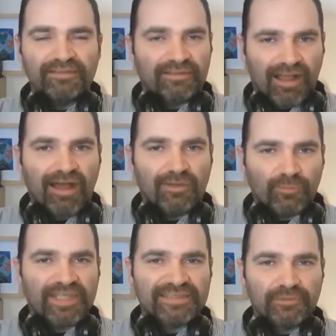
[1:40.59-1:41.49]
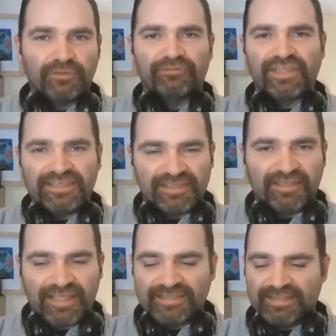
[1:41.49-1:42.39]
There are ways out of this. There
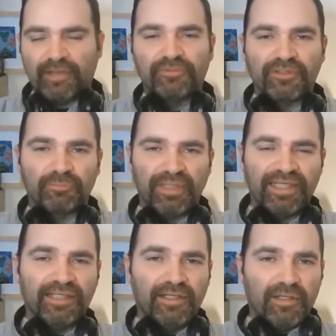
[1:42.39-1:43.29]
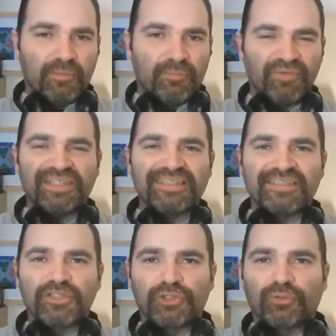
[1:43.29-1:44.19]
is counterplay, but this is
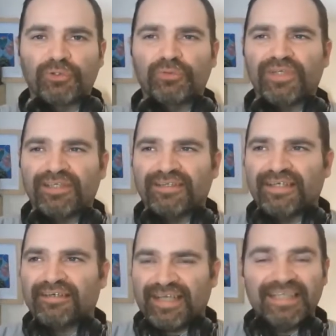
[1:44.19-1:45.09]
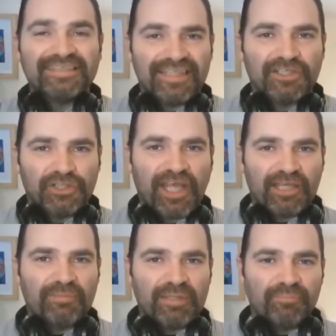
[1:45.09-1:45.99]
to show you that there is a
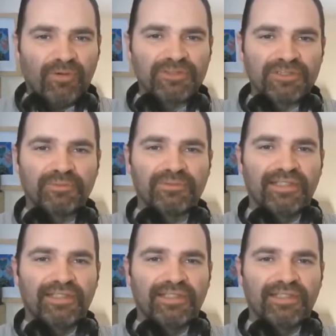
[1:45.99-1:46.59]
checkmate possible,